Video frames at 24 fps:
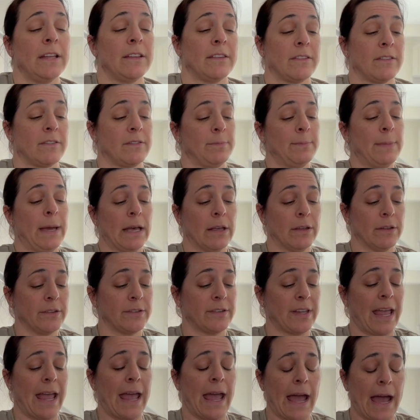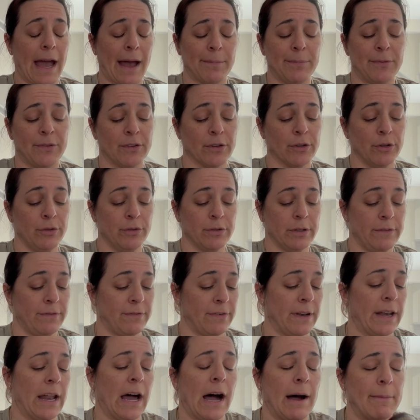It smells absolutely
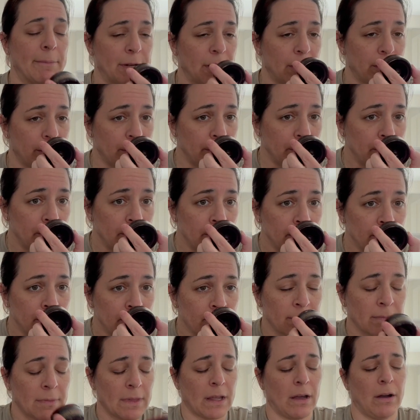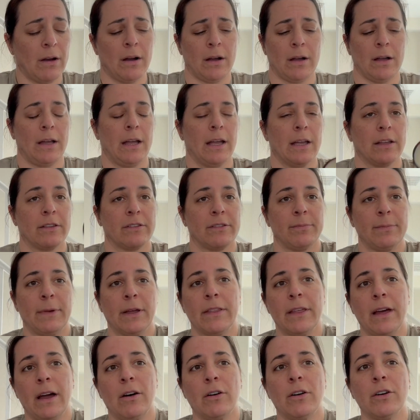phenomenal. Oh, I could
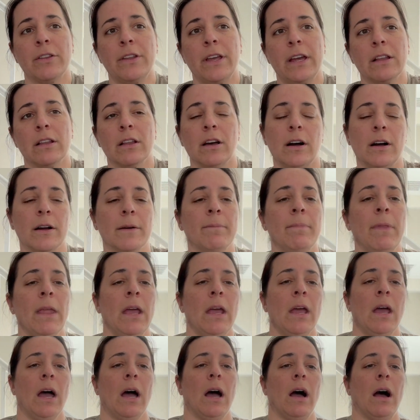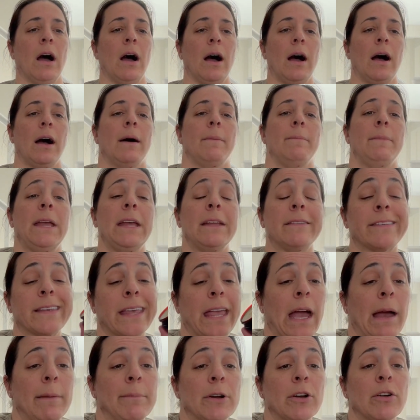smell that all day long. Um, it's
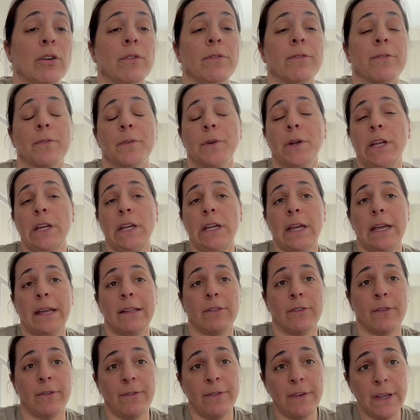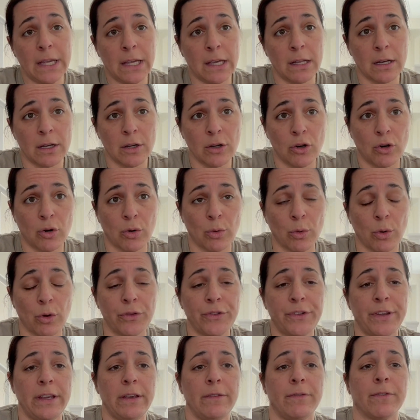chemical free, it's vegan and
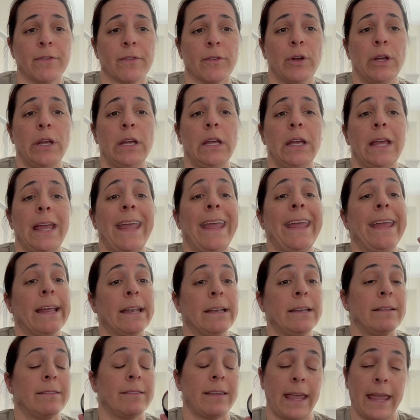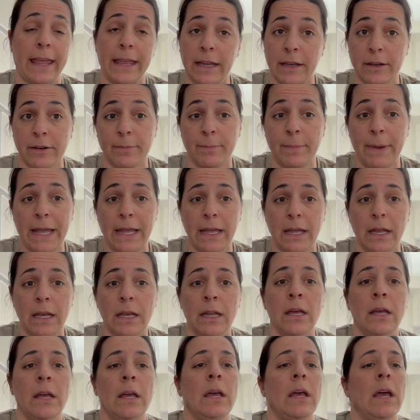cruelty free, and it's
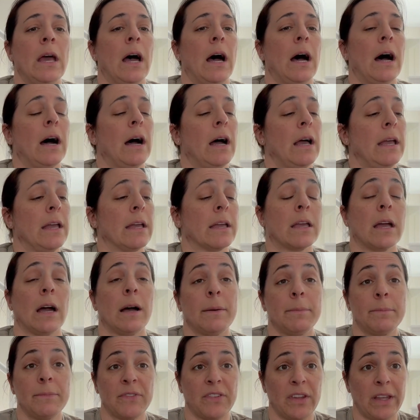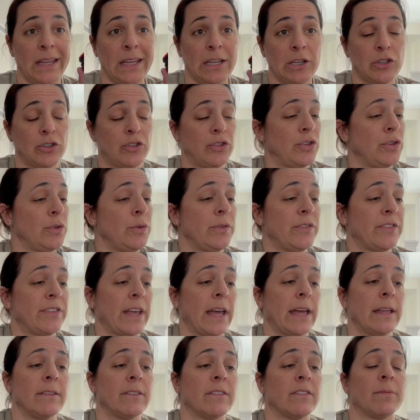handmade. Uh, it comes in two
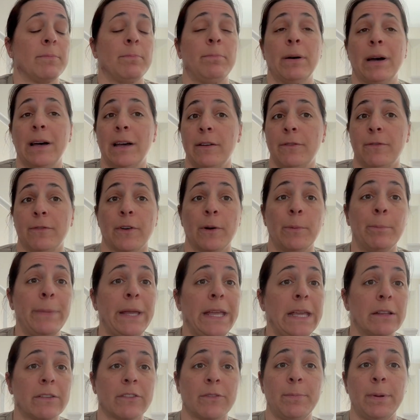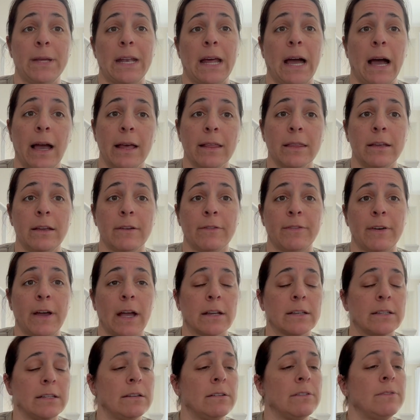scents, but for me, it's been highly
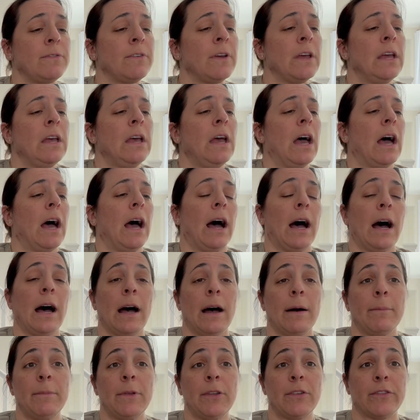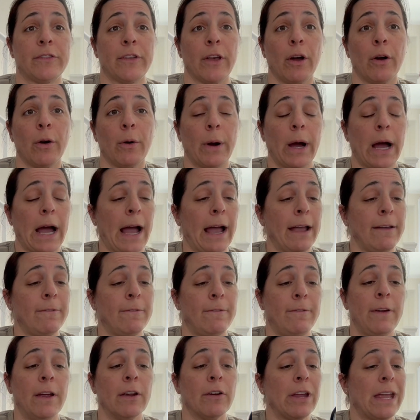effective. Um, so I
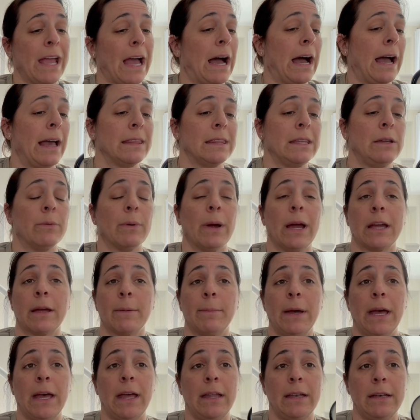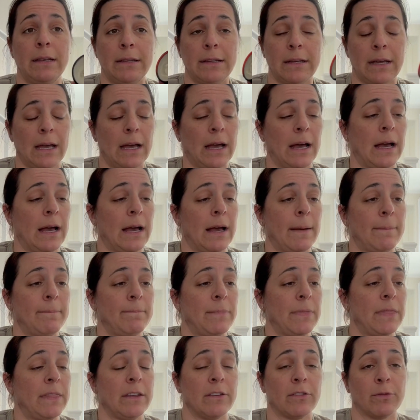very highly recommend
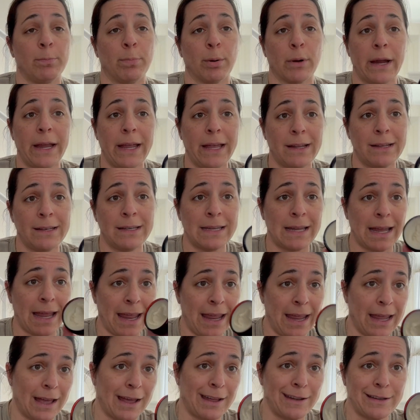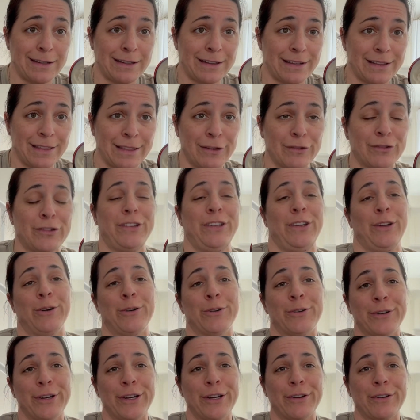um, this brand and this
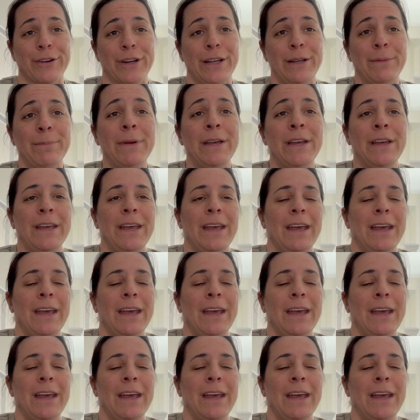deodorant cream.